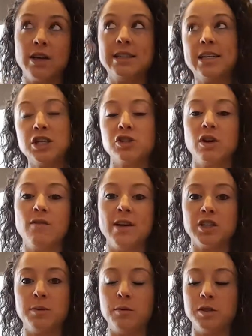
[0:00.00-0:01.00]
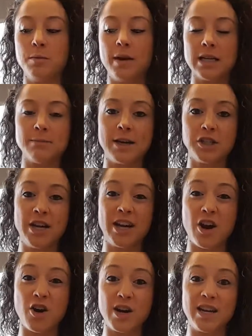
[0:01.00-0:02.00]
additional vegetables because my
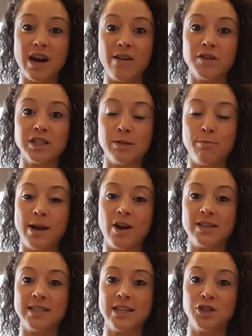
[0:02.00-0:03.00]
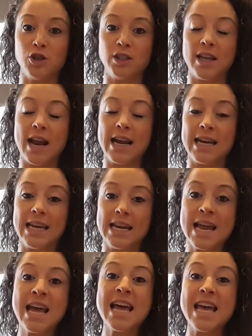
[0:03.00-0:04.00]
shake already covers the bare essentials that I
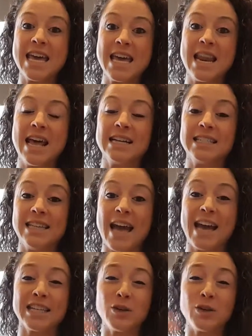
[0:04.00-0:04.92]
need in a day.